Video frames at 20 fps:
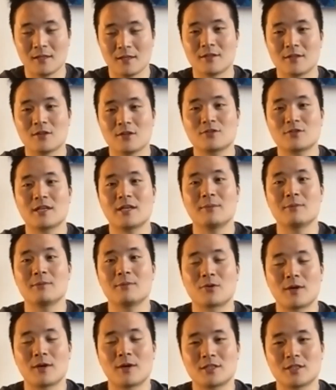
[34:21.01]
There's an
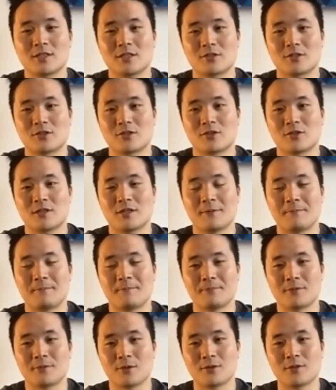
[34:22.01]
immigration attorney
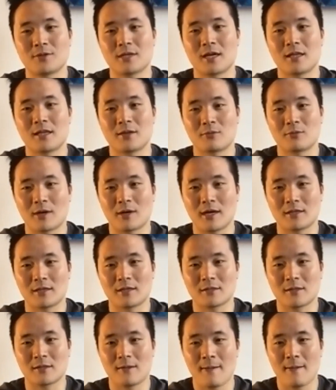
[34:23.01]
during the LA
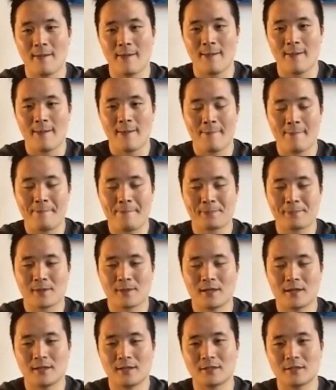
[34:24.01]
riots.
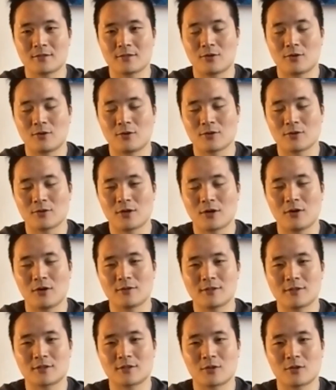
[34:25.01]
He told all
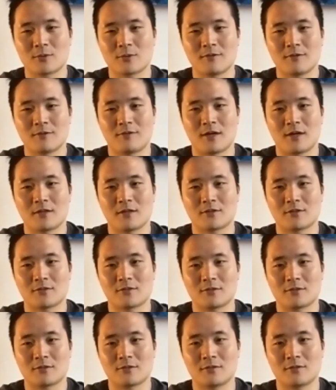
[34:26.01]
these Korean
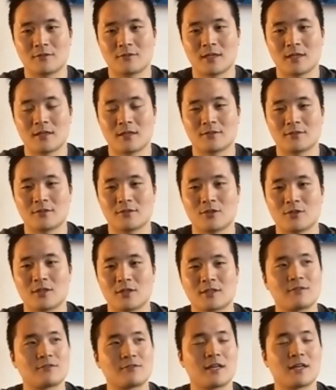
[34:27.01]
fathers that, listen, you guys
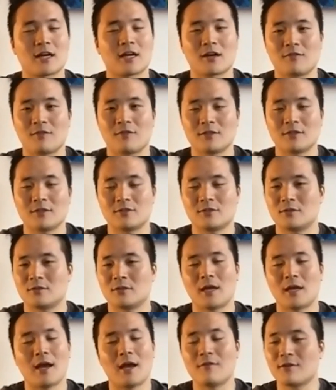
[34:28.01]
have sacrificed
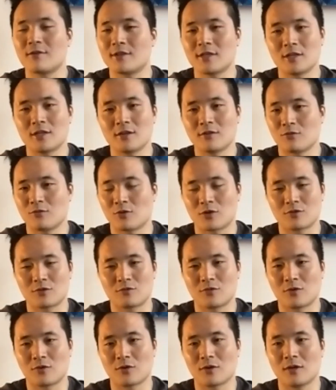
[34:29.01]
everything you've worked
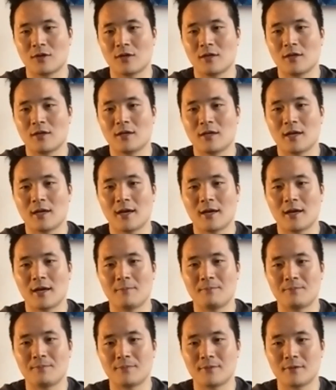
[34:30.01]
for,
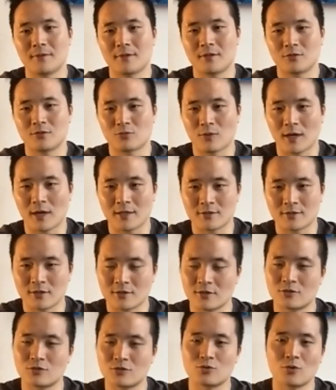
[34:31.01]
and these riots are
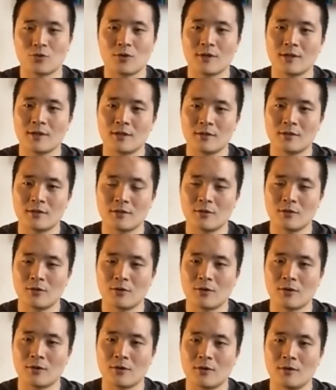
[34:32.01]
destroying
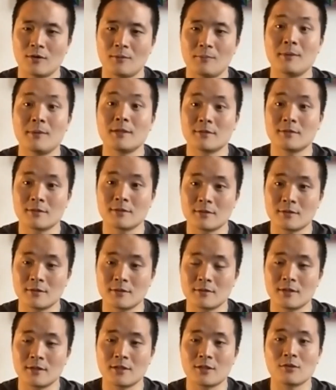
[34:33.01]
your
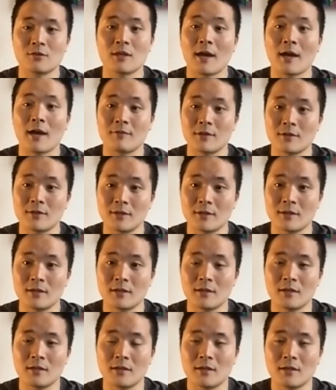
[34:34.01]
businesses and your livelihood.
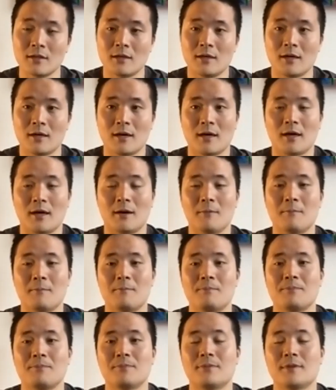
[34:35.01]

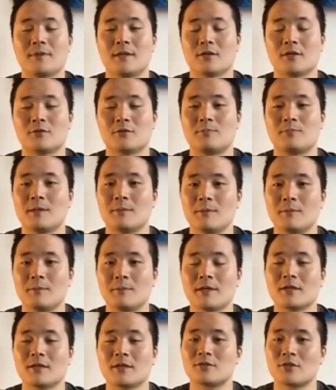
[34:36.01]
There's people
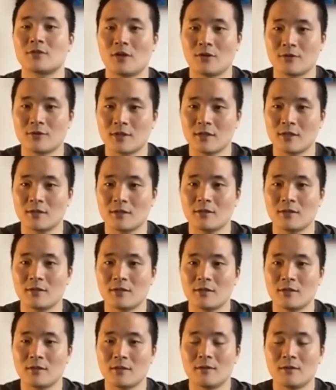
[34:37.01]
being assaulted.
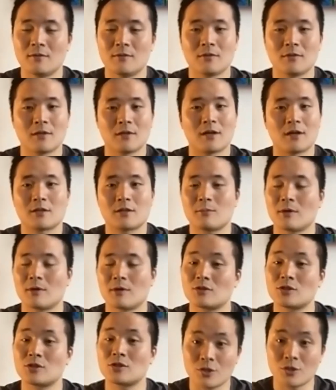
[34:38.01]
A lot of them are
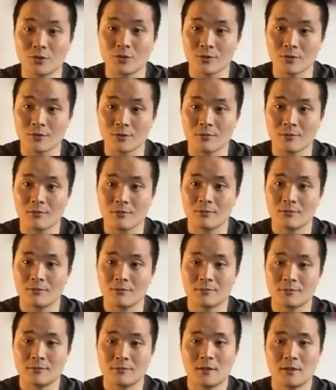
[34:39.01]
your children.
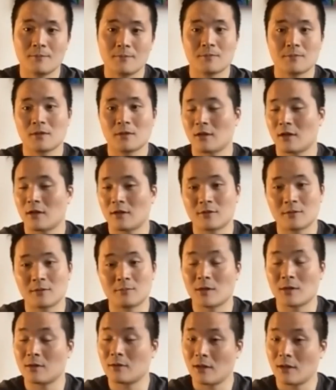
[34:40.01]
A lot of
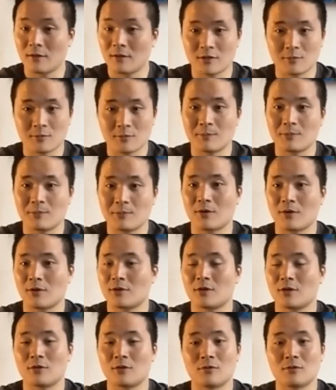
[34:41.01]
them, all these people are
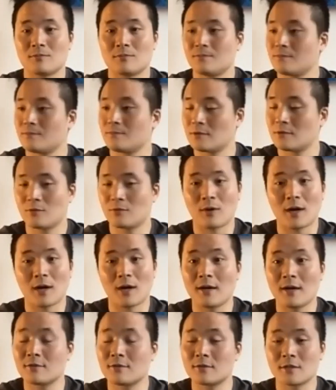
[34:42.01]
your
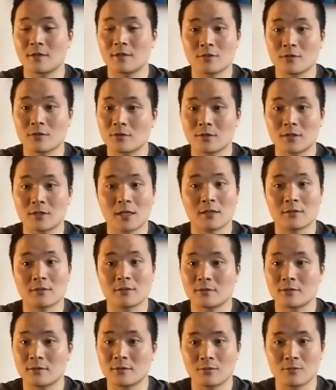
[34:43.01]
wives, sisters,
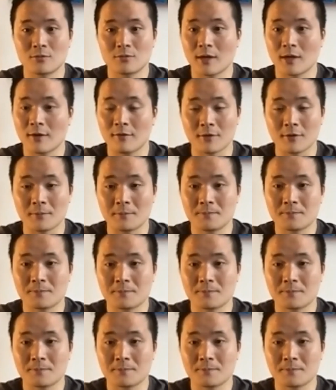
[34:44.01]
cousins, whatever.